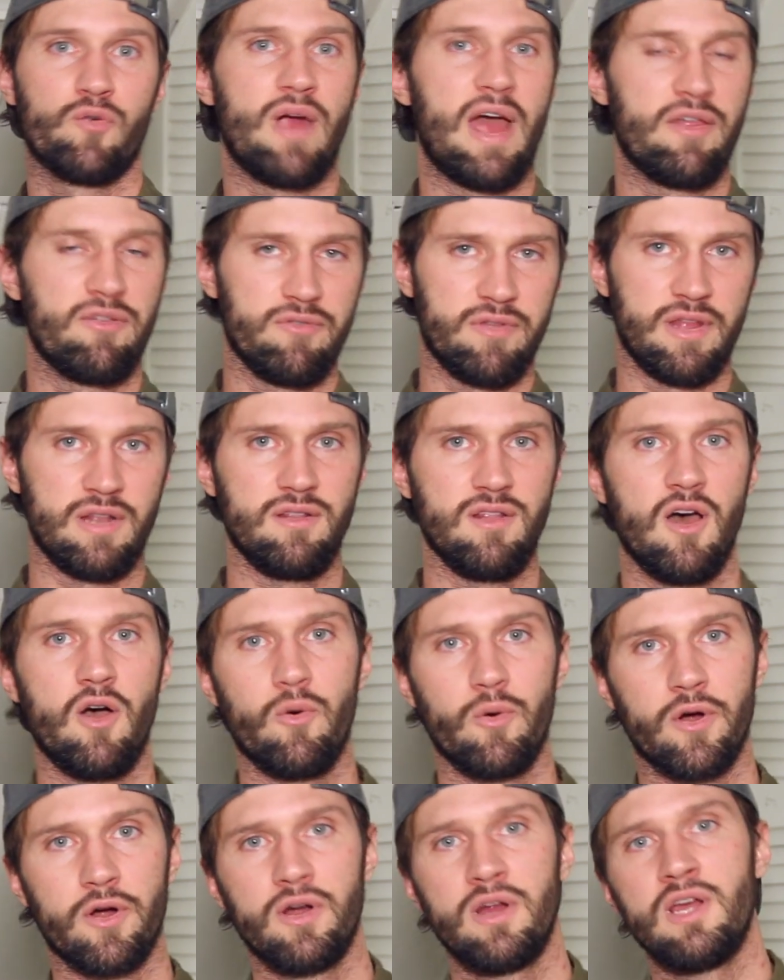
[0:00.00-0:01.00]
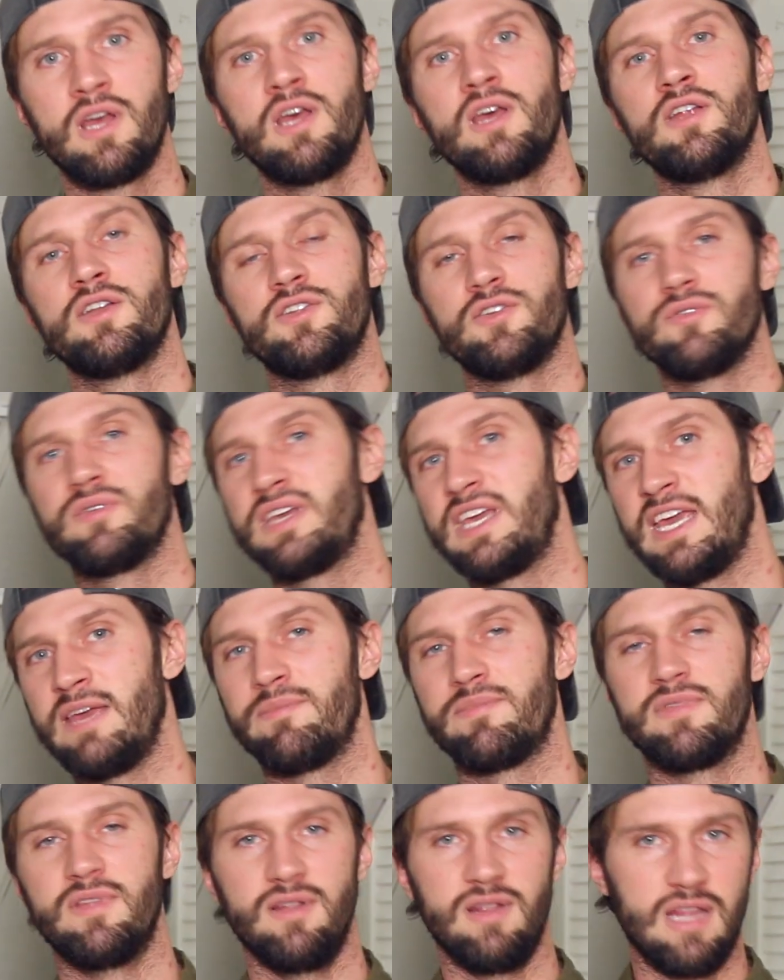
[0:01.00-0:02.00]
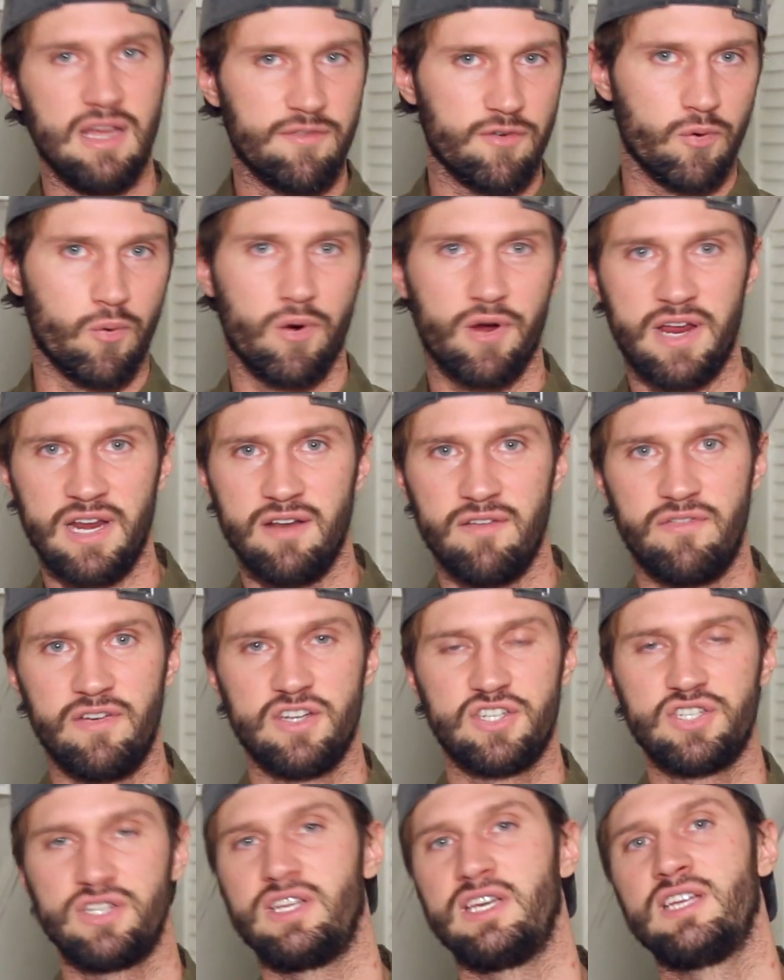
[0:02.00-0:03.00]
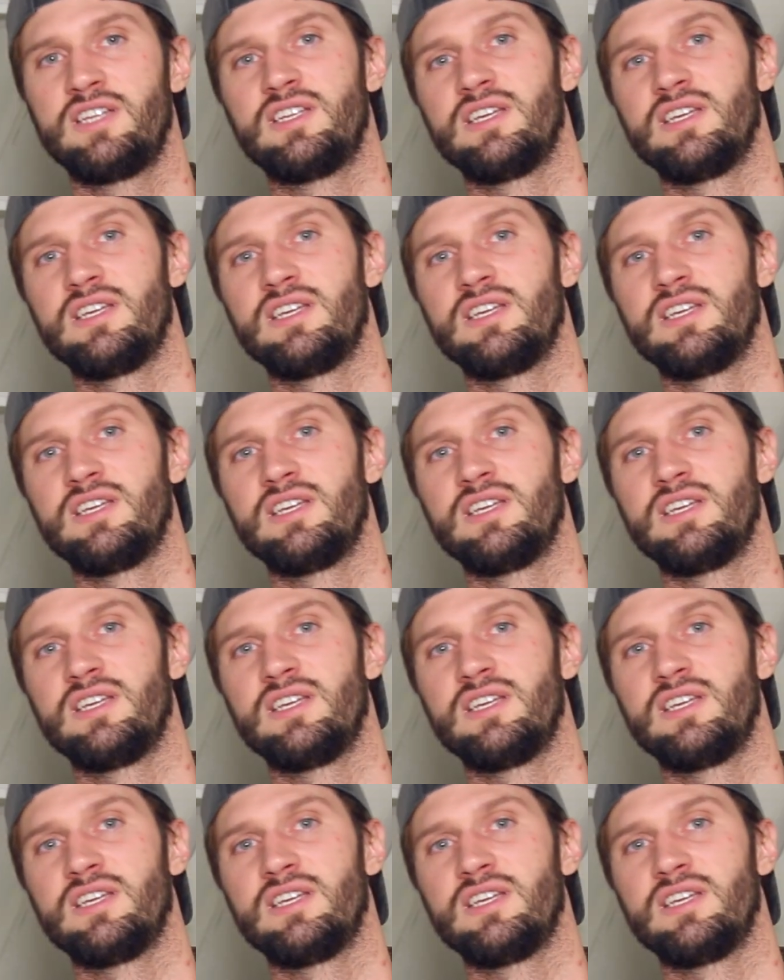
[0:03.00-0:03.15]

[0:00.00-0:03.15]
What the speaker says: rather than lower, to keep the liver working efficiently,